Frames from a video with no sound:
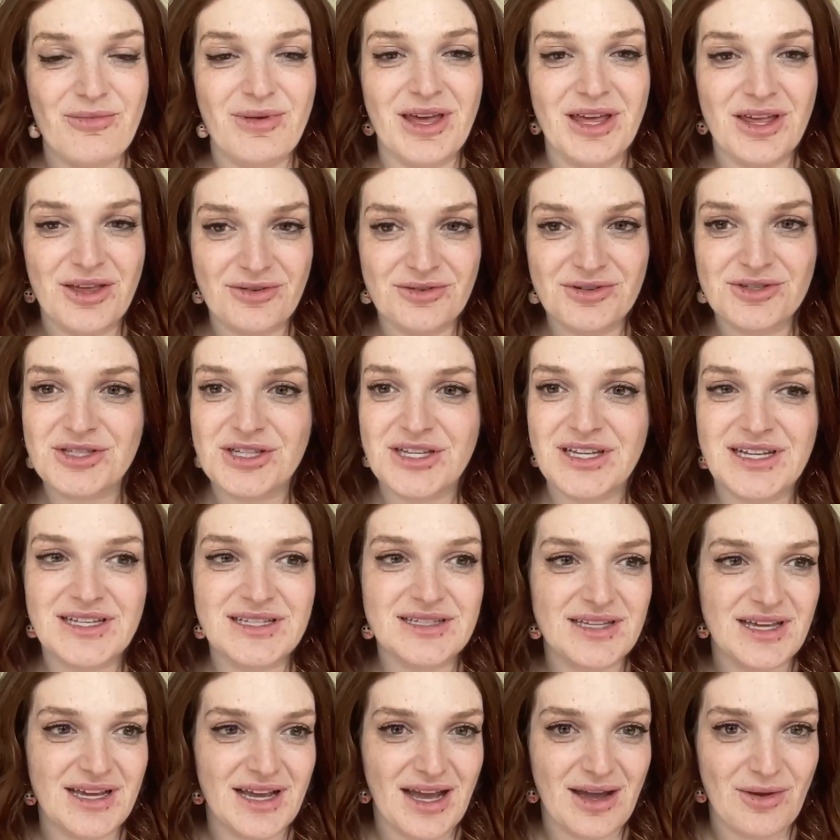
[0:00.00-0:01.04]
Usually it's
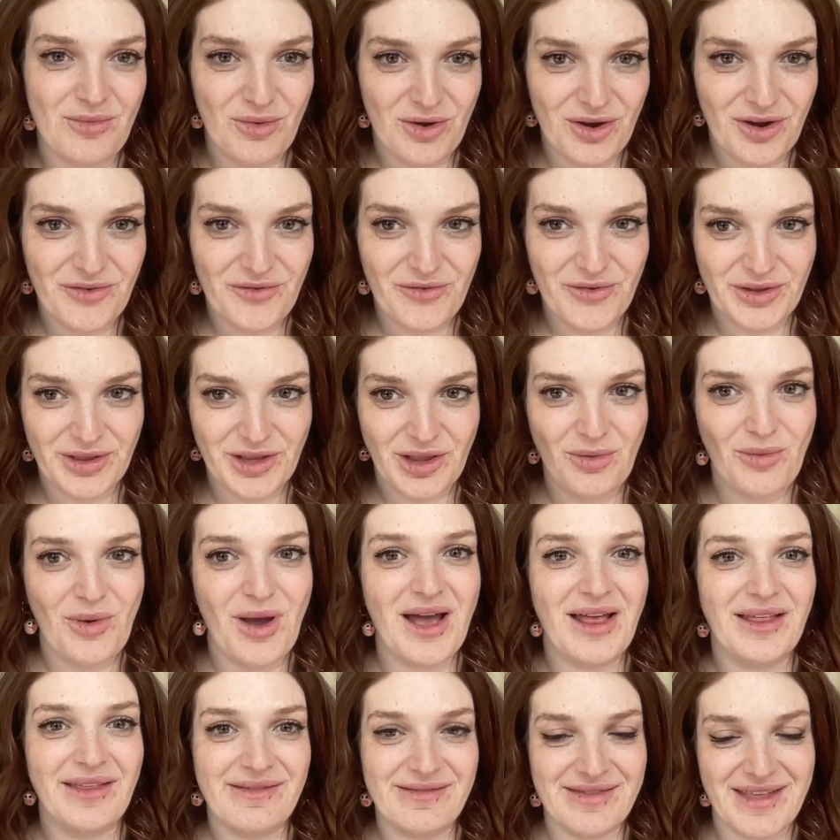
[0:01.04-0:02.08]
like I work for a little
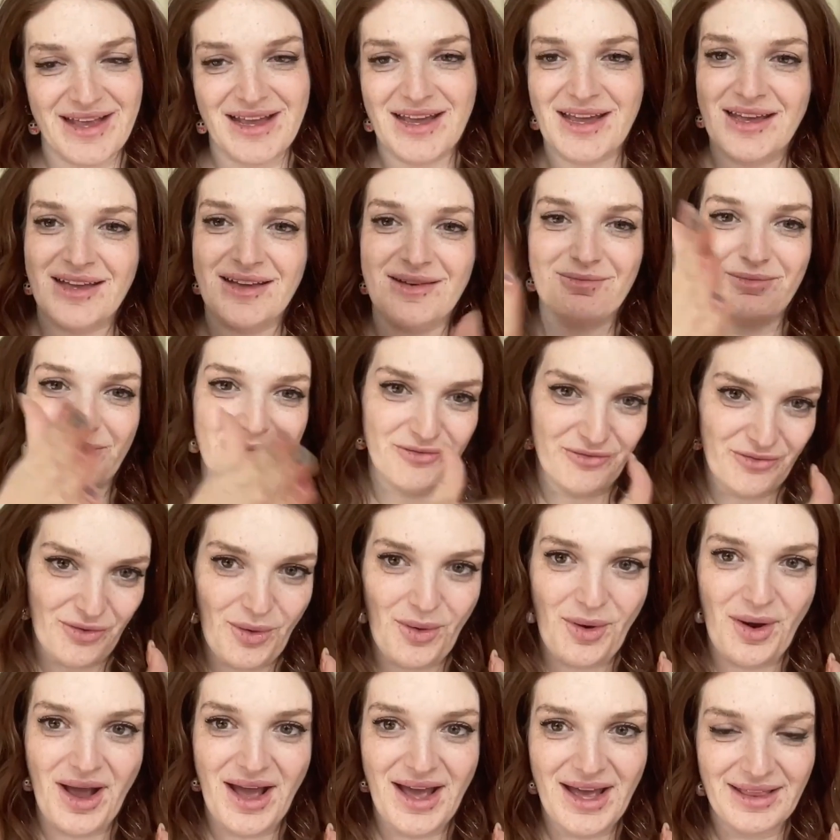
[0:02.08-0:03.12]
while and then
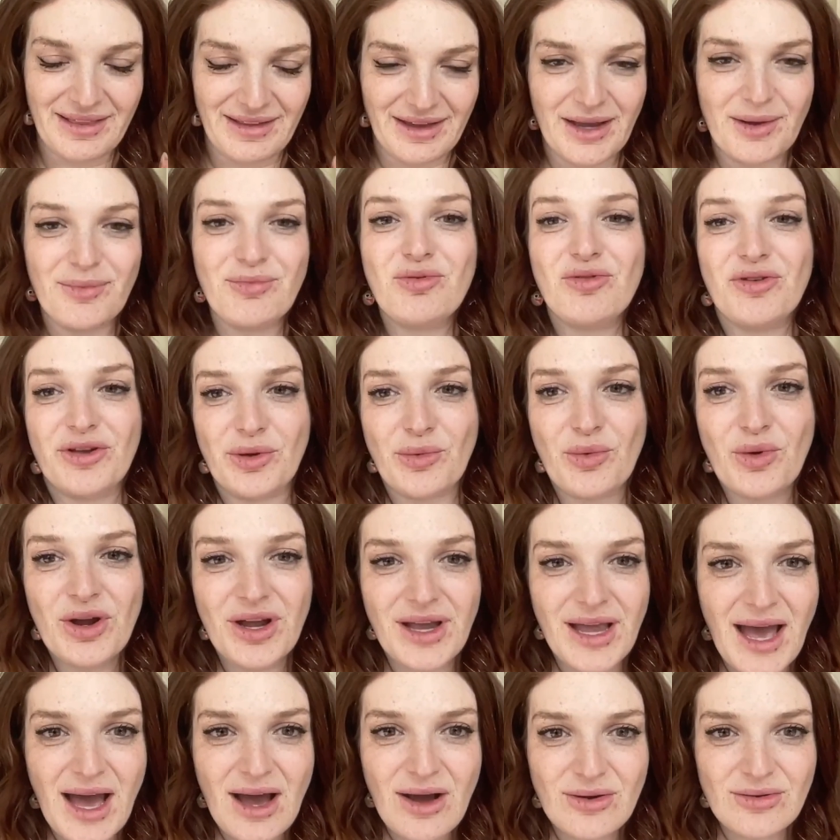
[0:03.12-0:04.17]
before I like a
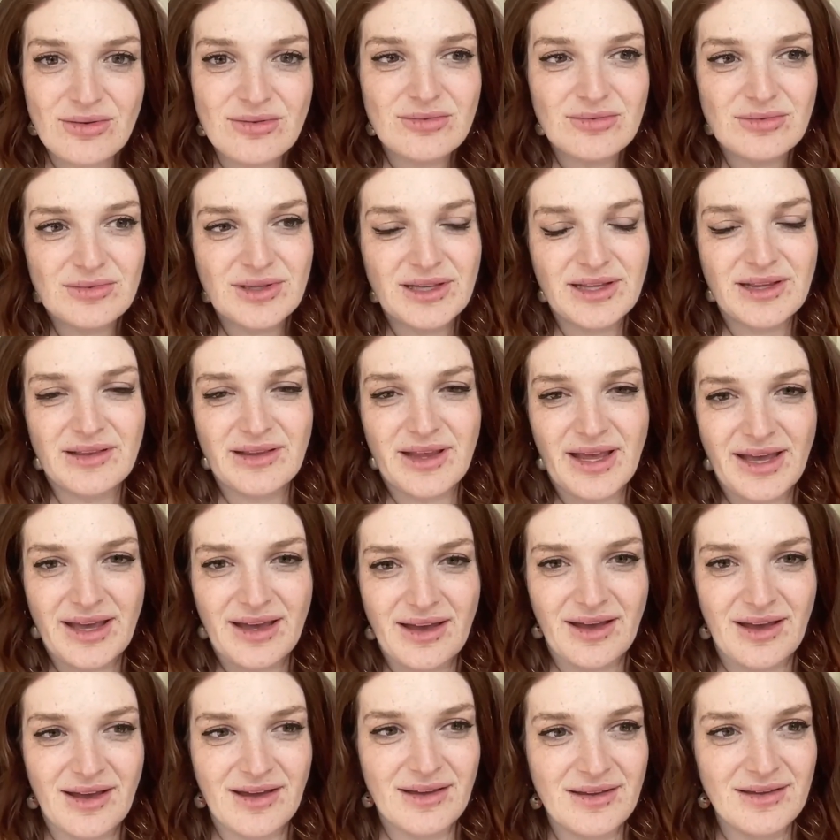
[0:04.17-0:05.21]
pre-workout little like
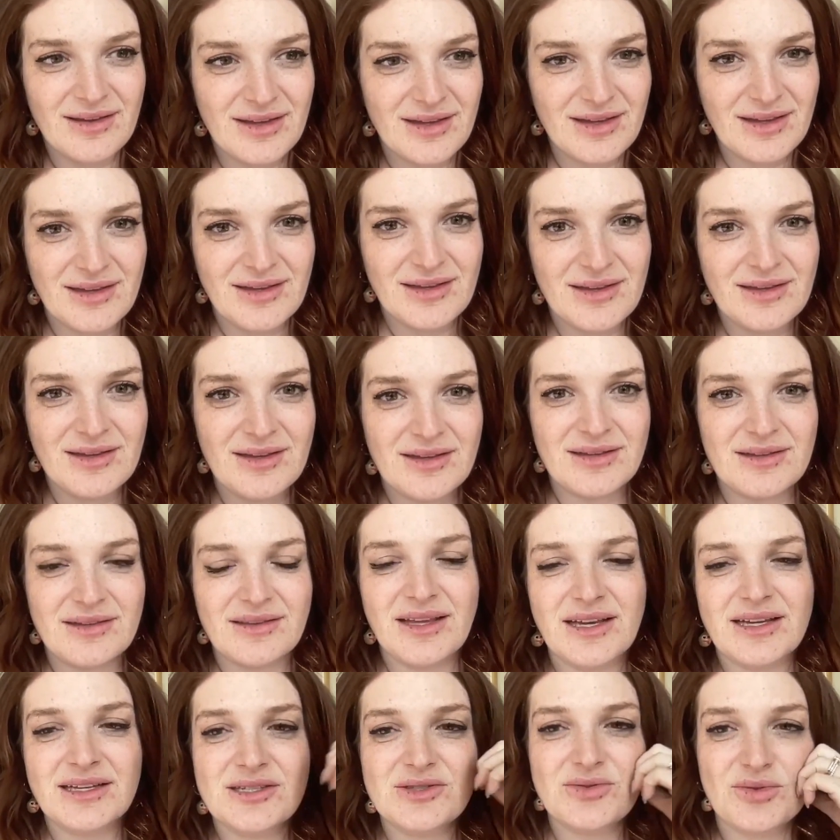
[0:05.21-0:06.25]
a
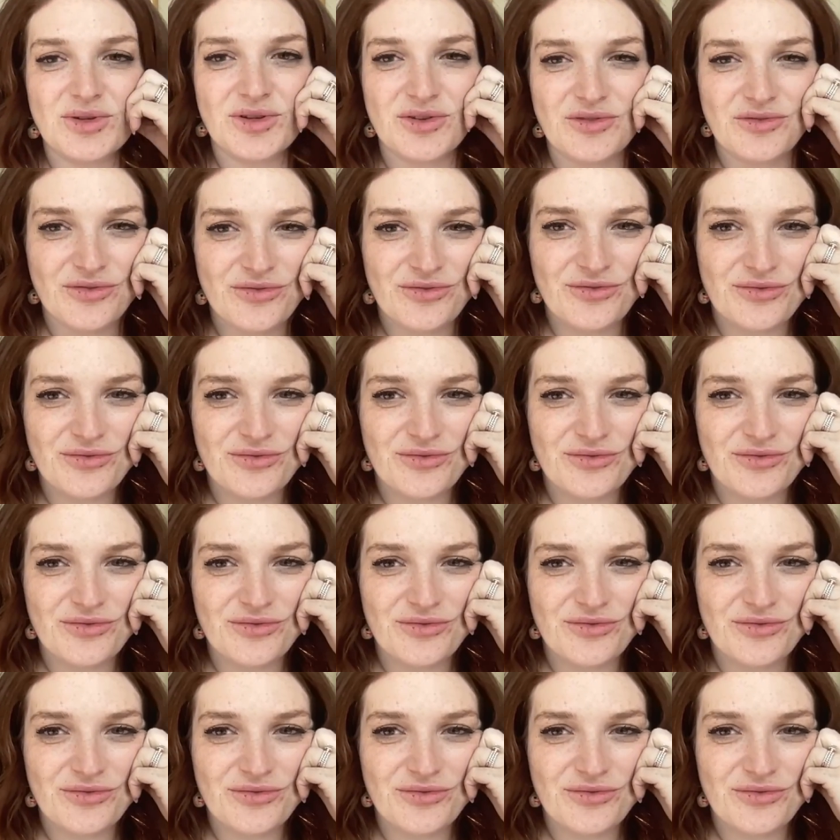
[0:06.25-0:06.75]
sort of